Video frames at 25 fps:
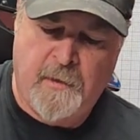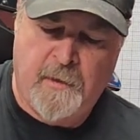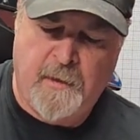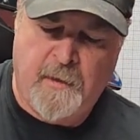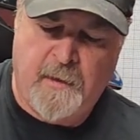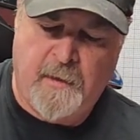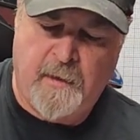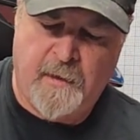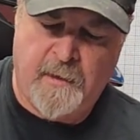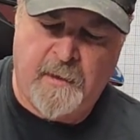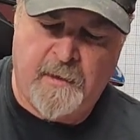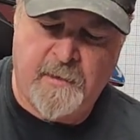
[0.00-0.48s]

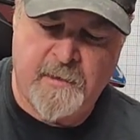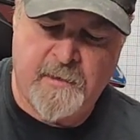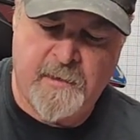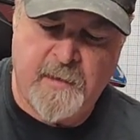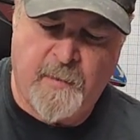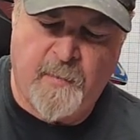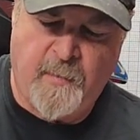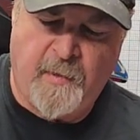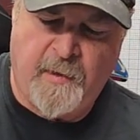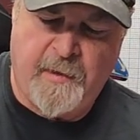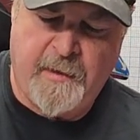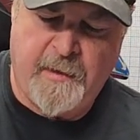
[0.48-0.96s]
and
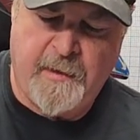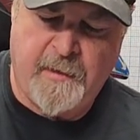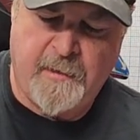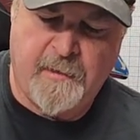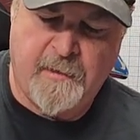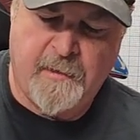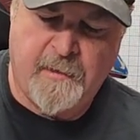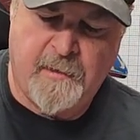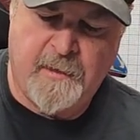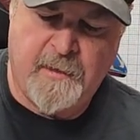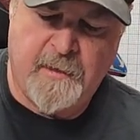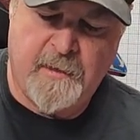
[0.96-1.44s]

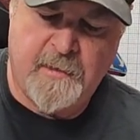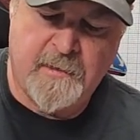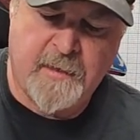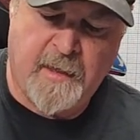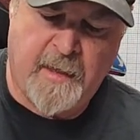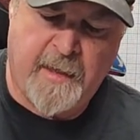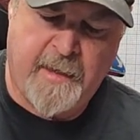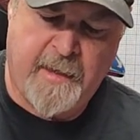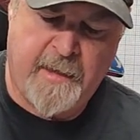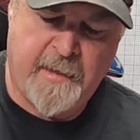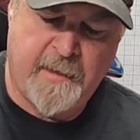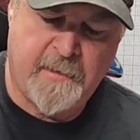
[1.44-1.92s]
assembling these
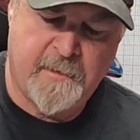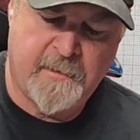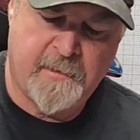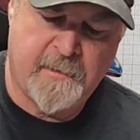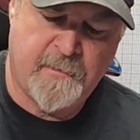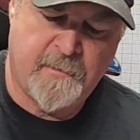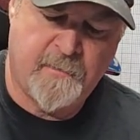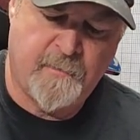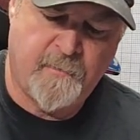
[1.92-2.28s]
legs,